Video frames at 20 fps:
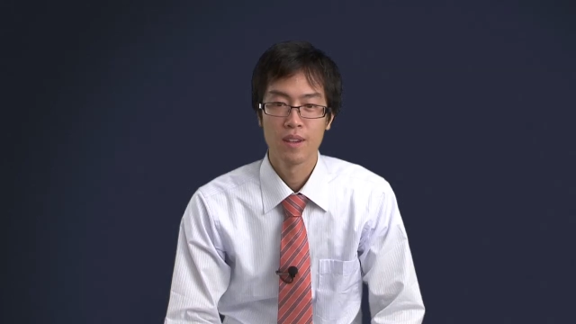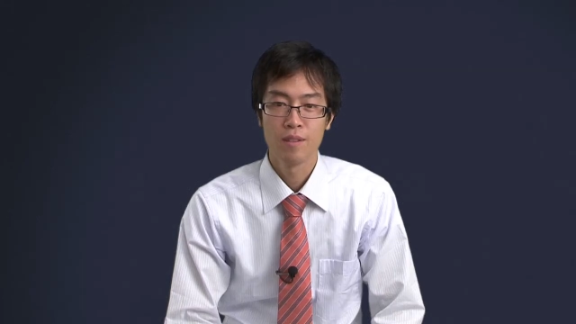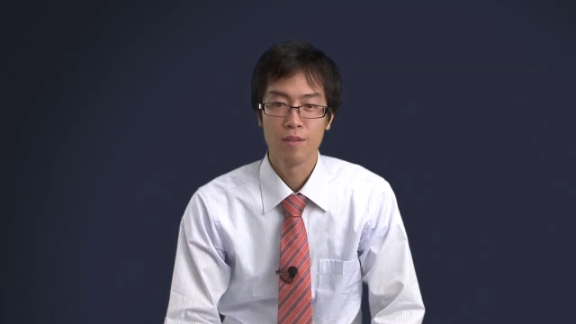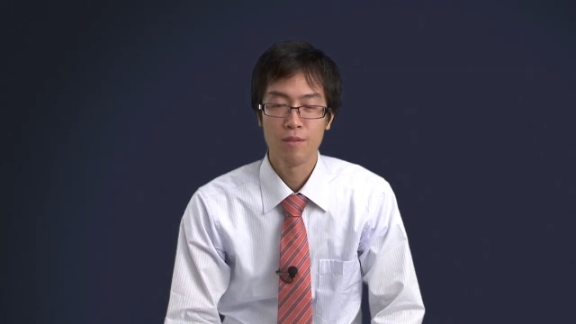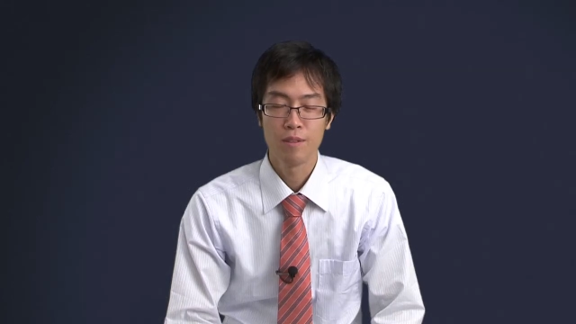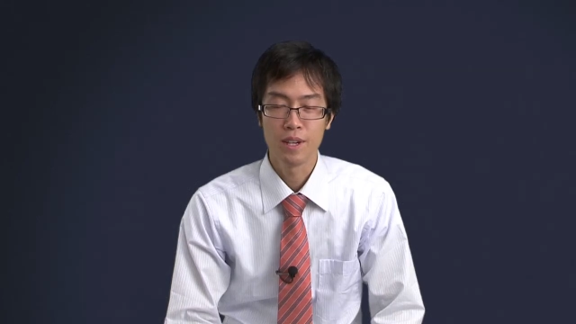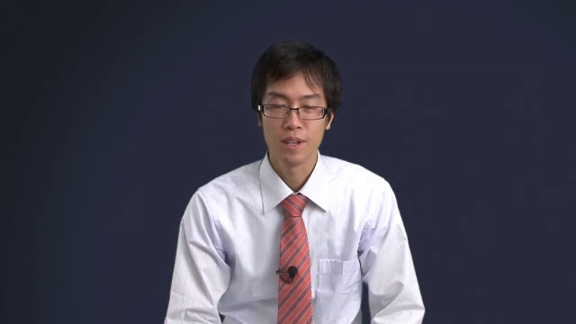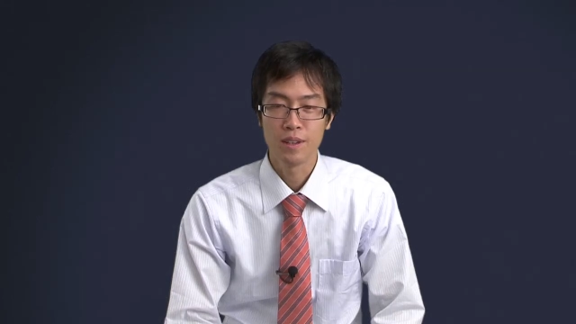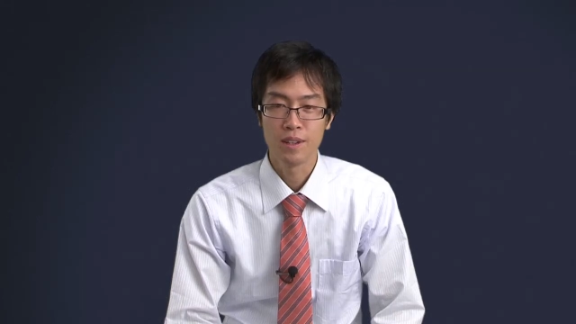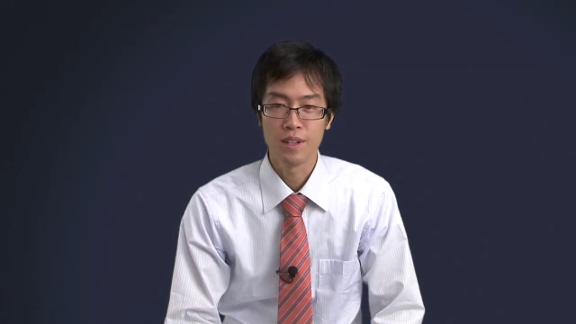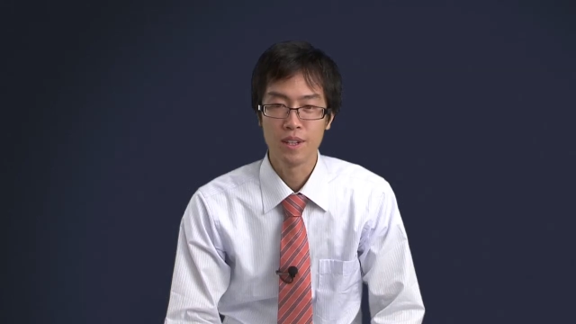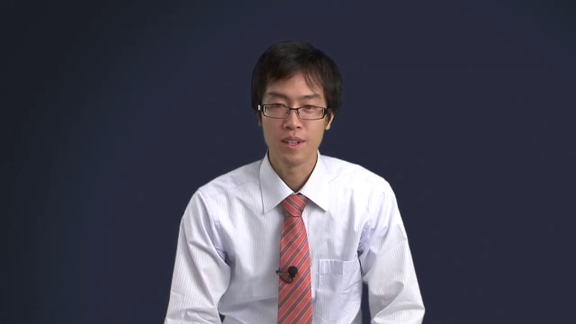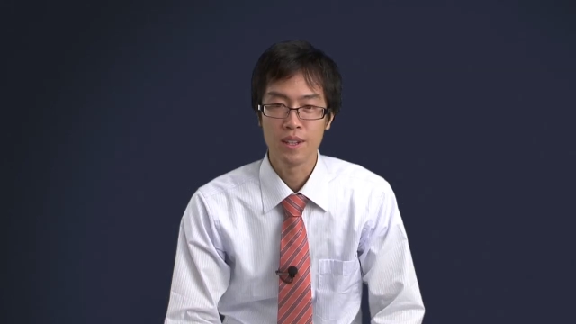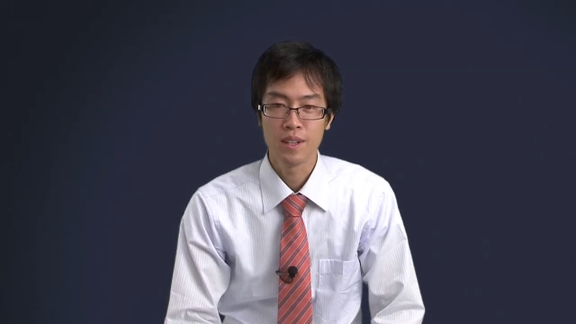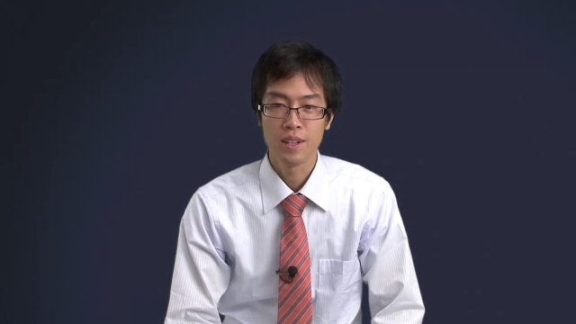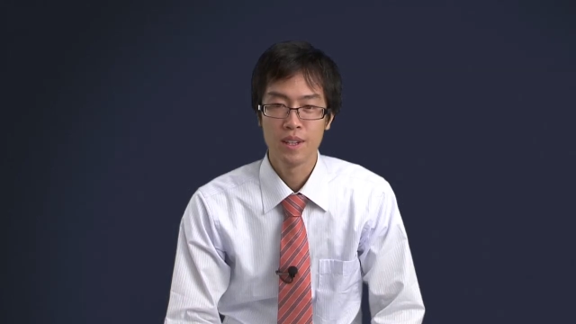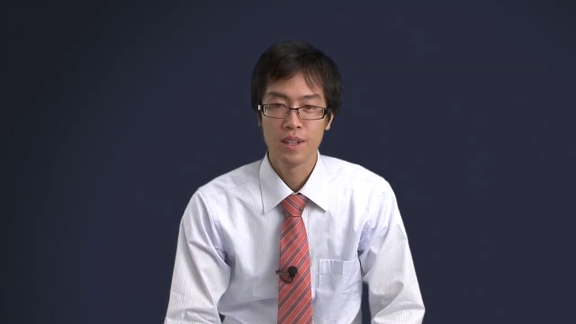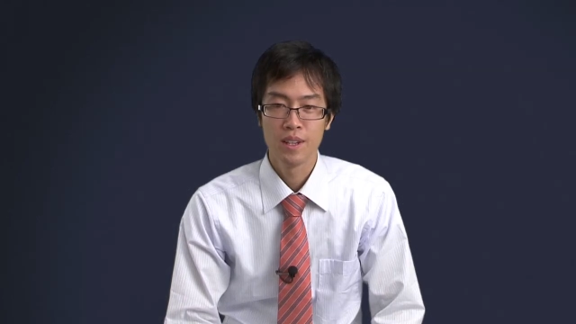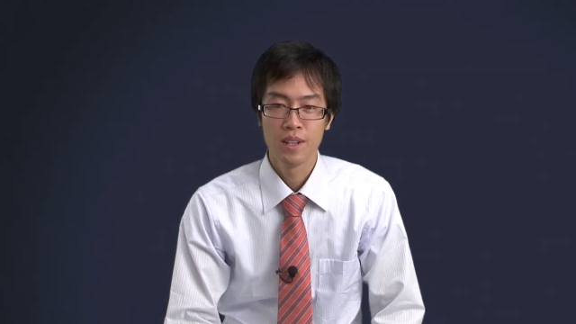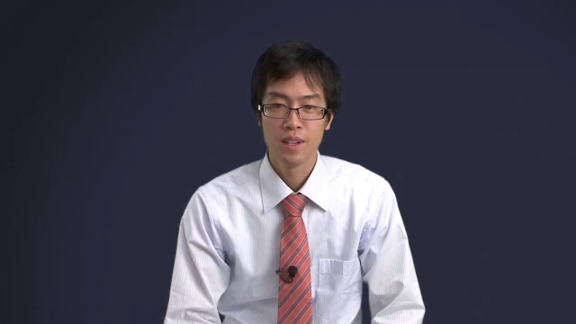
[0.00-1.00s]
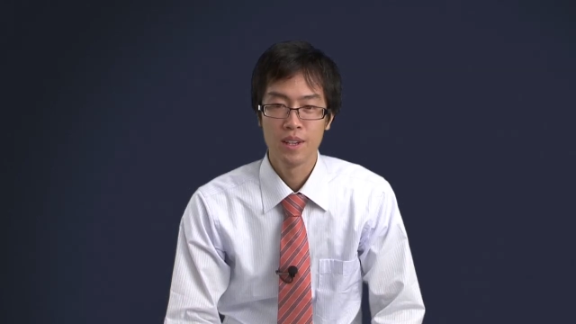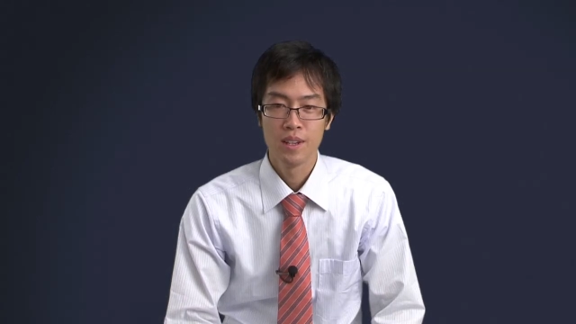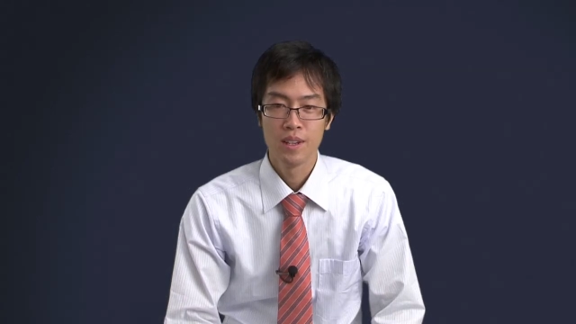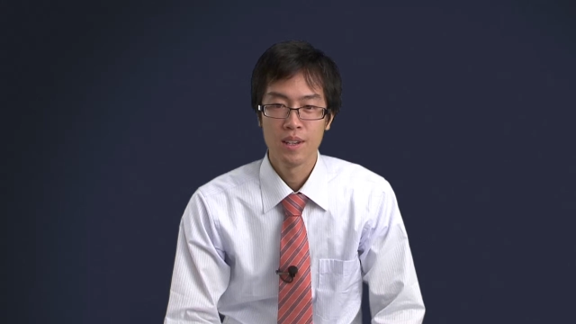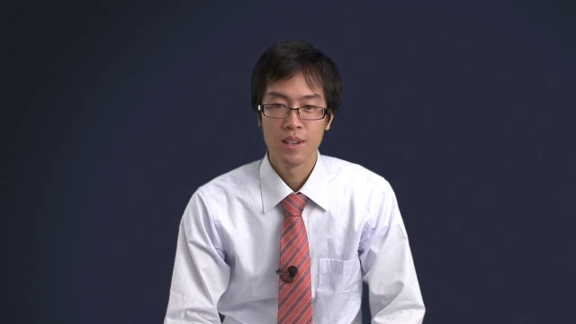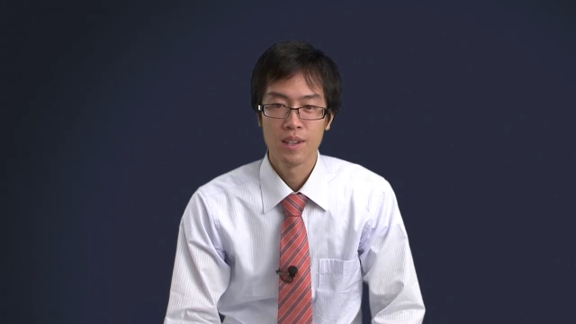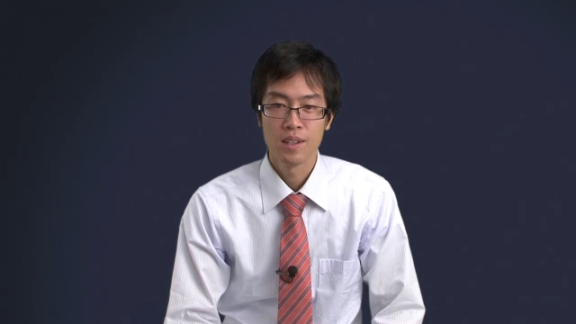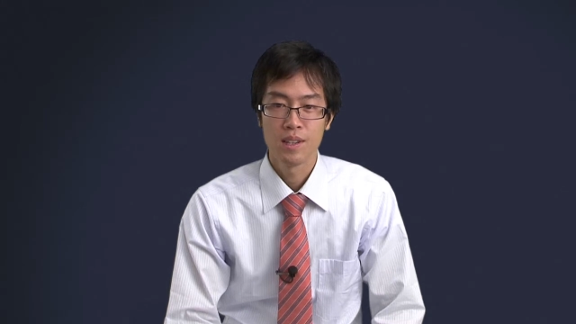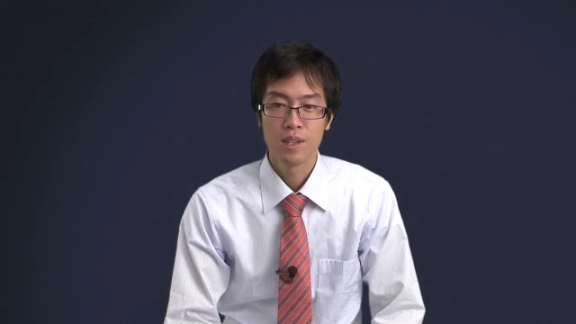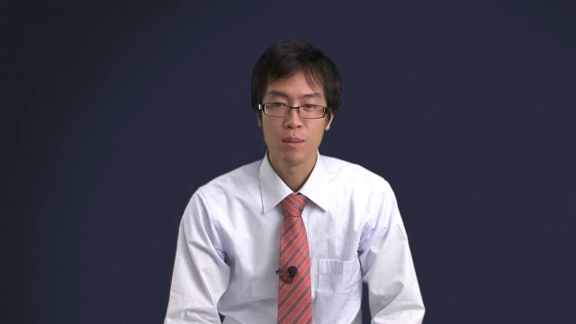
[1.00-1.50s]
Finally,
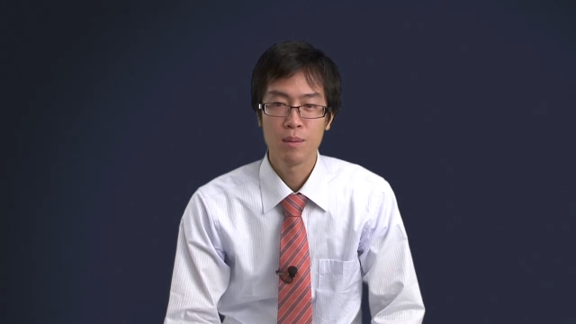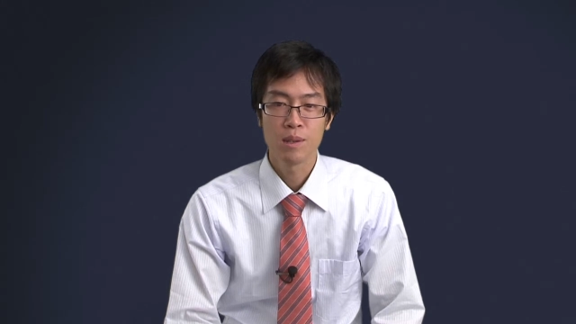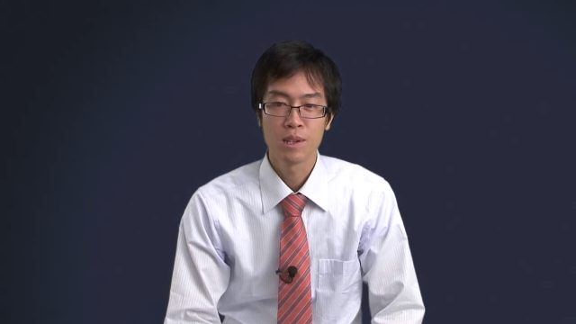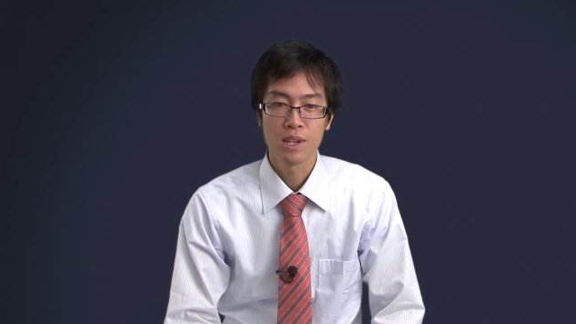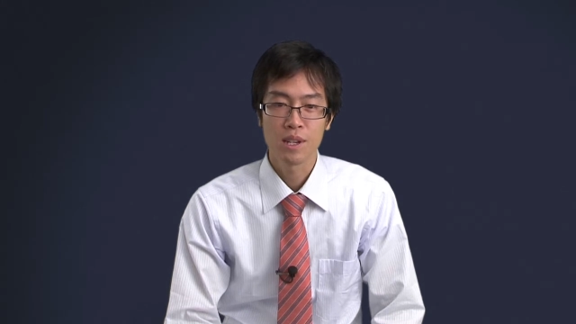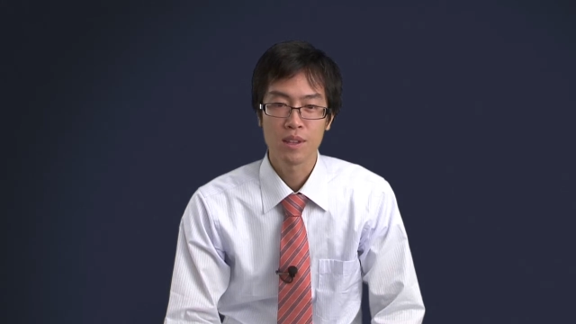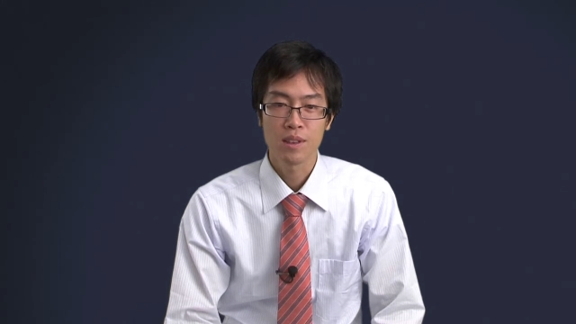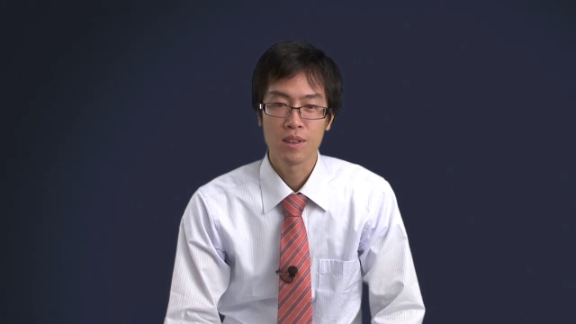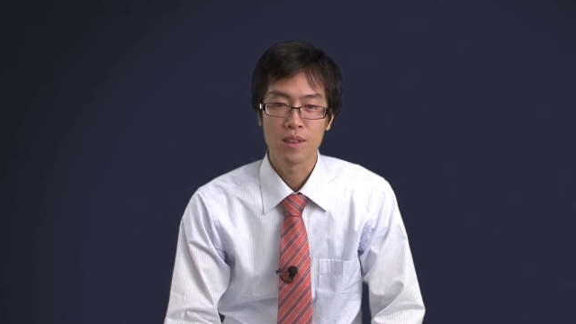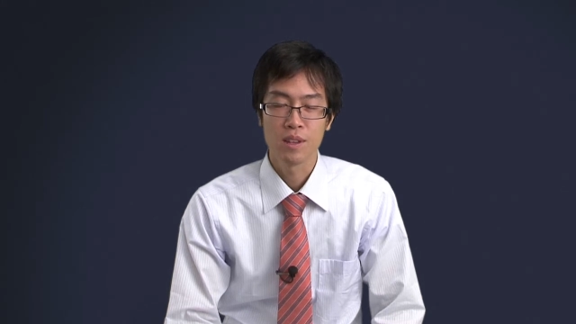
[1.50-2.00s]
double check